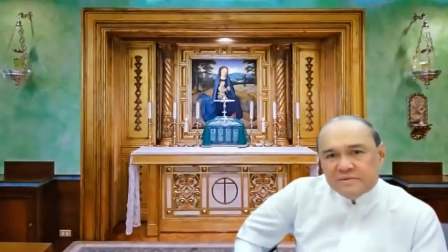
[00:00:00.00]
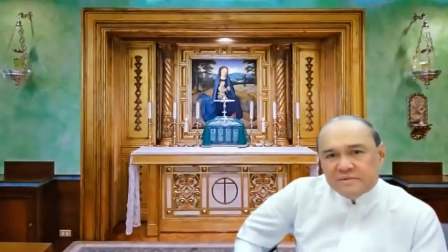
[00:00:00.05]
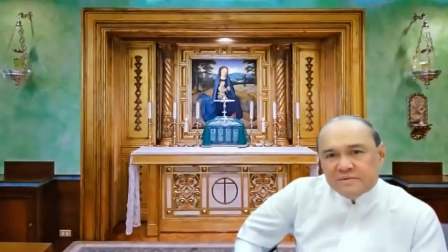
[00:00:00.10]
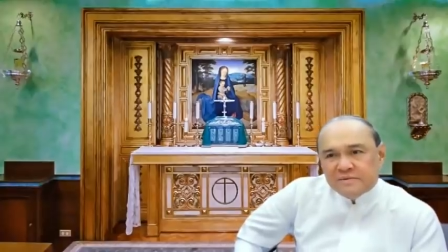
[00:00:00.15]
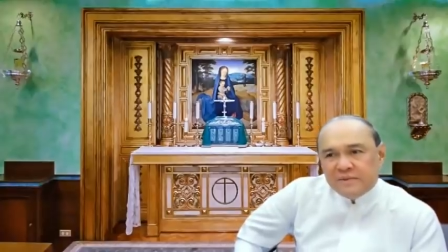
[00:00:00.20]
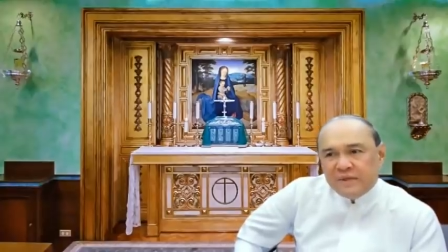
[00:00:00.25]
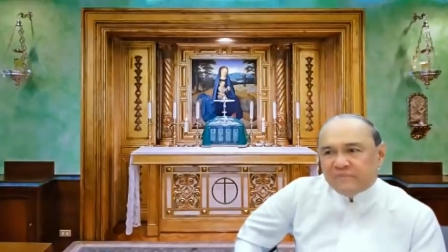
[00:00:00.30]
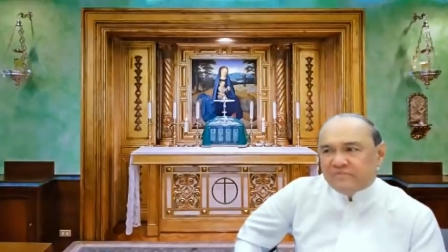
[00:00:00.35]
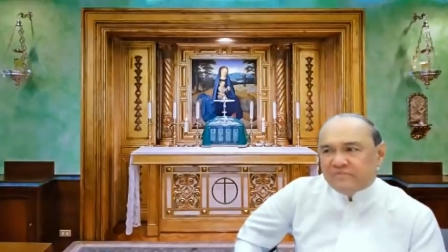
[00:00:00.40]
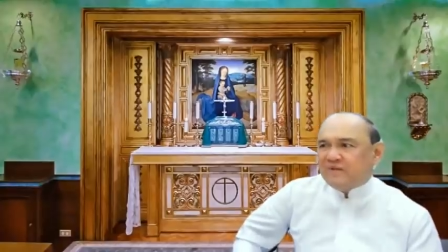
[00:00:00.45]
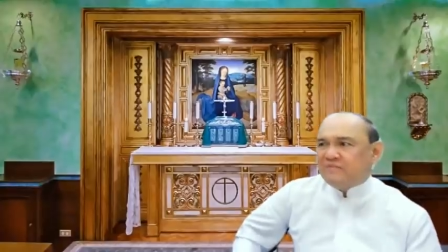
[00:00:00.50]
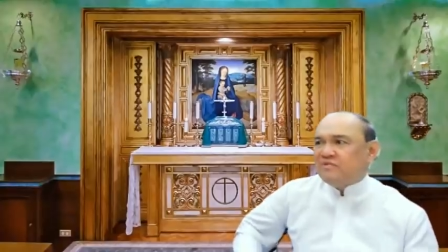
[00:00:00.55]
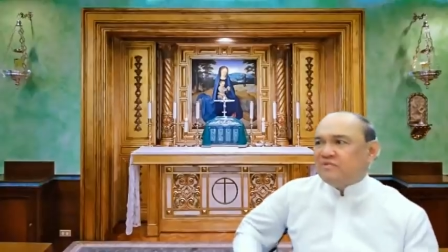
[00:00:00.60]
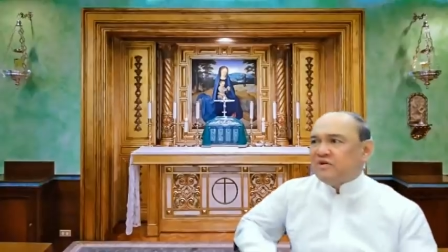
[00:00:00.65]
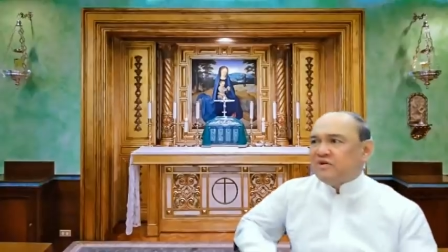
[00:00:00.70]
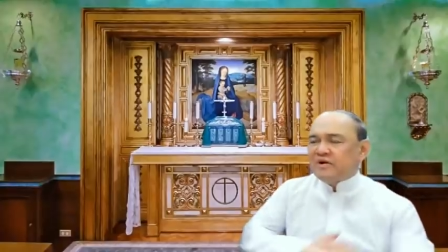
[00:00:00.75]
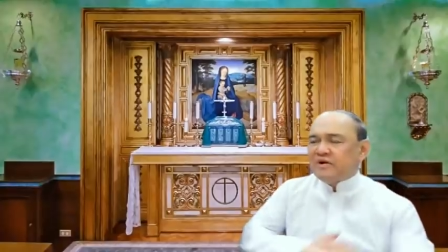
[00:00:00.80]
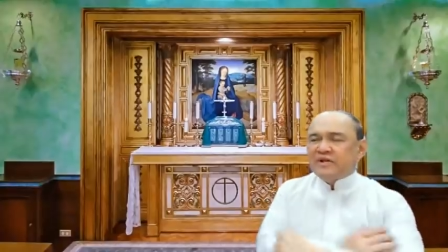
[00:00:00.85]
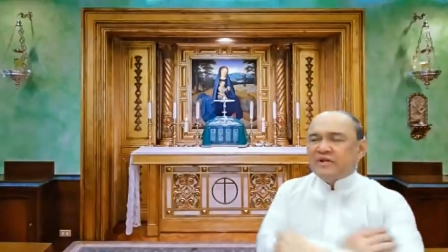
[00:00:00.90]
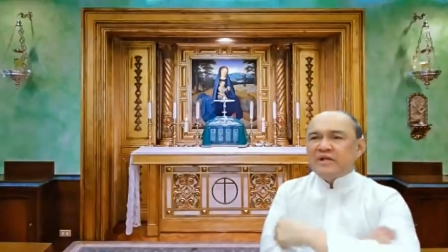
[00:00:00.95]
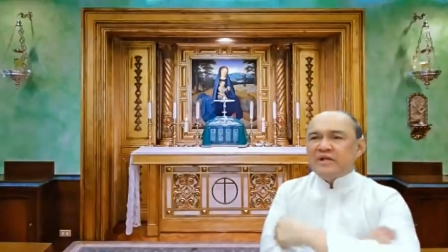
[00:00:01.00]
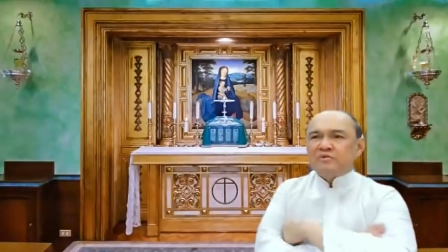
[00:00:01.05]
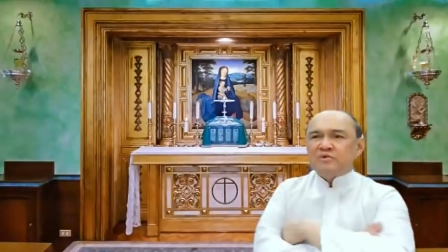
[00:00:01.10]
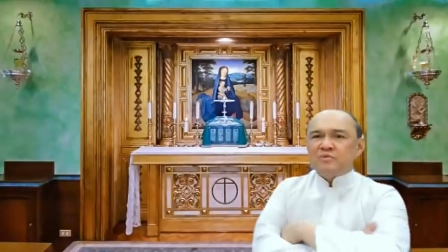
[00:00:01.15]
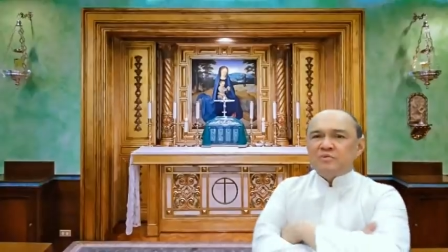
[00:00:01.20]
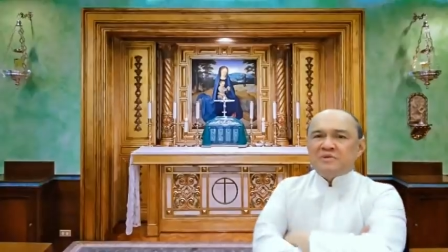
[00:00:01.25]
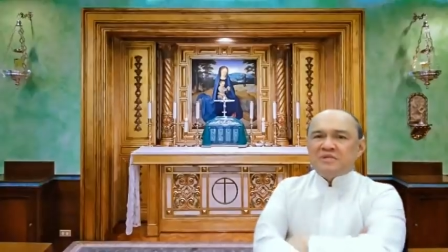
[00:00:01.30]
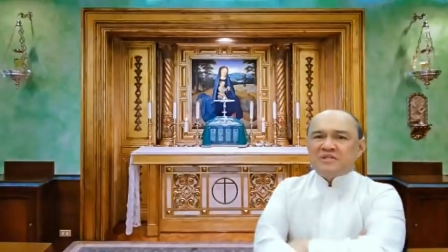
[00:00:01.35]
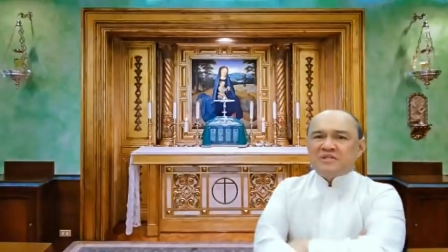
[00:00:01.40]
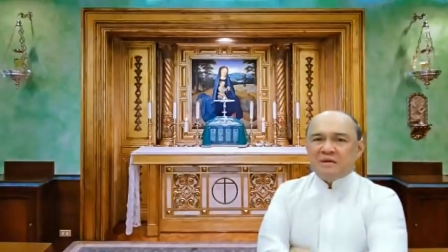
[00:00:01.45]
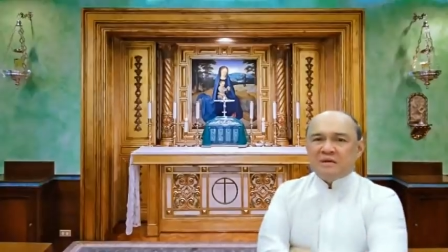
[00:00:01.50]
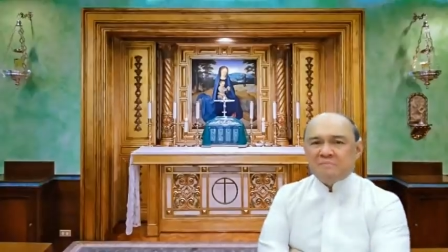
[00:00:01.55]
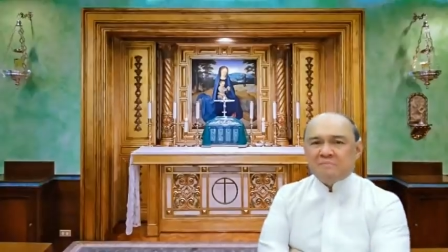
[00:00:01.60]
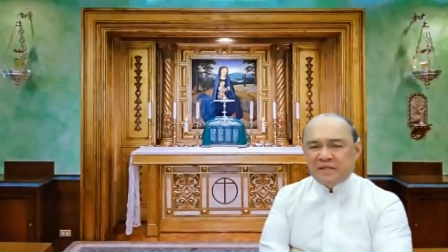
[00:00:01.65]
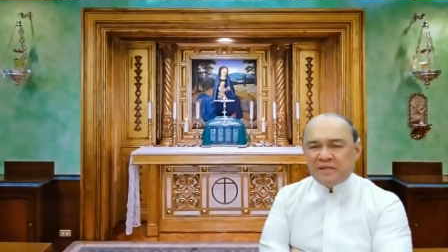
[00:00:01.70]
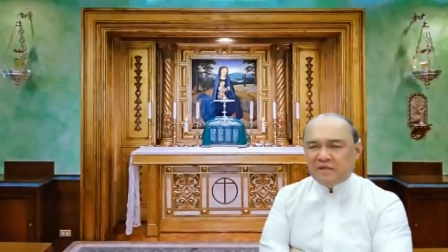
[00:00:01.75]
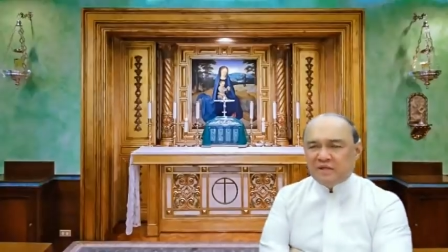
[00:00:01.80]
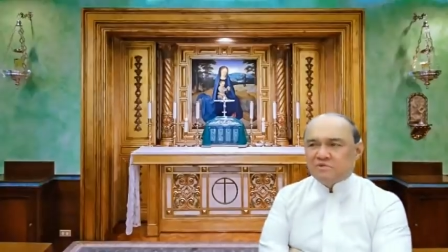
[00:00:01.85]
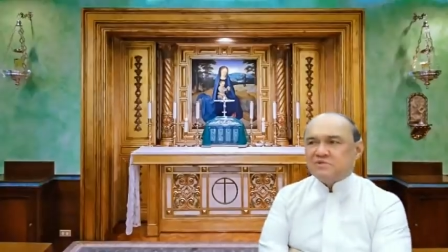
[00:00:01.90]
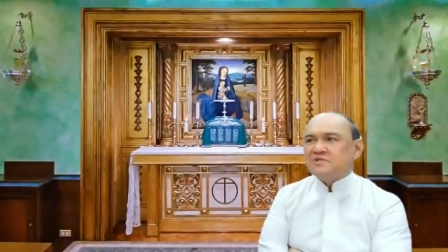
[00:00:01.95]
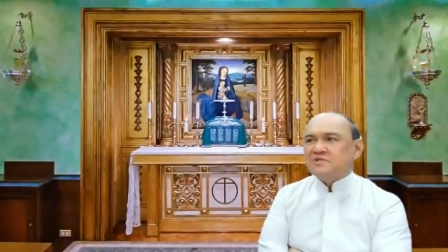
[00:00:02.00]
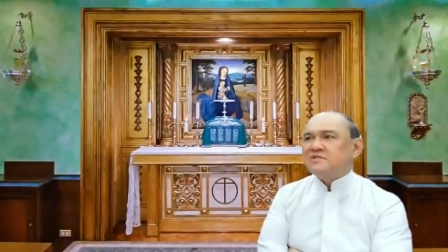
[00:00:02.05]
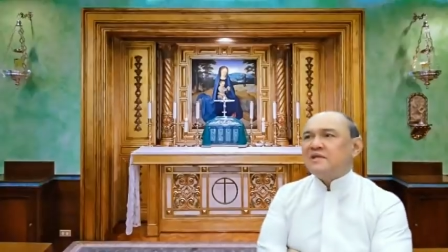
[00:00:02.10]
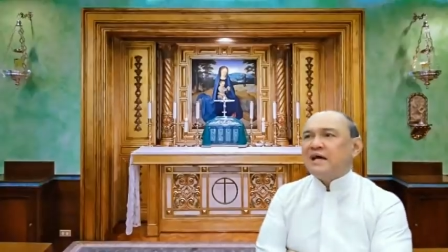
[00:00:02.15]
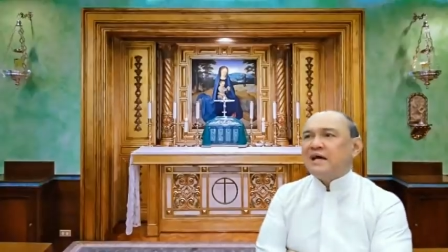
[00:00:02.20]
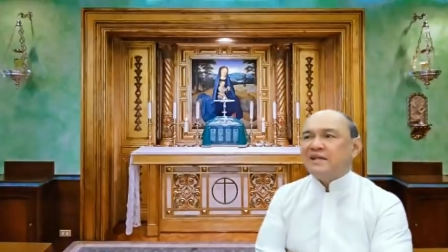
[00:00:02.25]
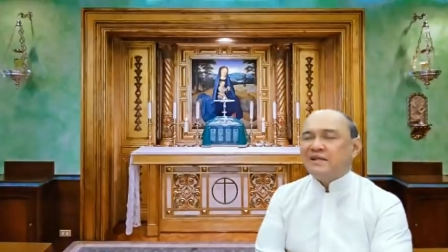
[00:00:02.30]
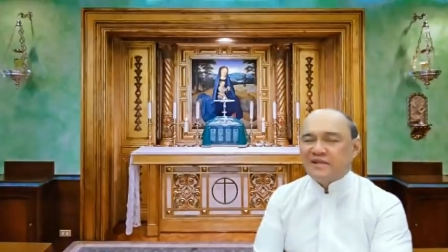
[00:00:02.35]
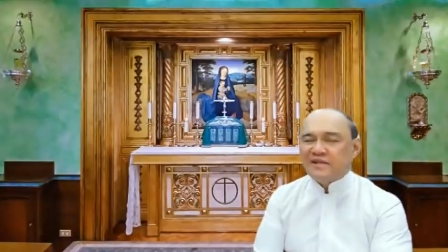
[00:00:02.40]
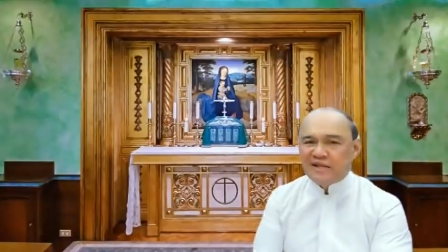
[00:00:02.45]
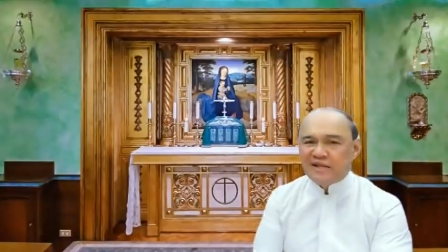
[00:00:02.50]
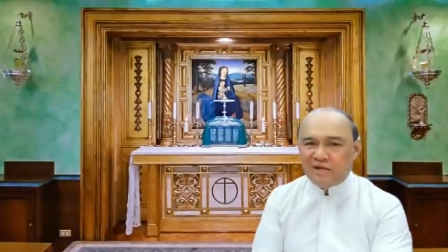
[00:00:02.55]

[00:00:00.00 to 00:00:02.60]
We have never heard him to be somebody who studied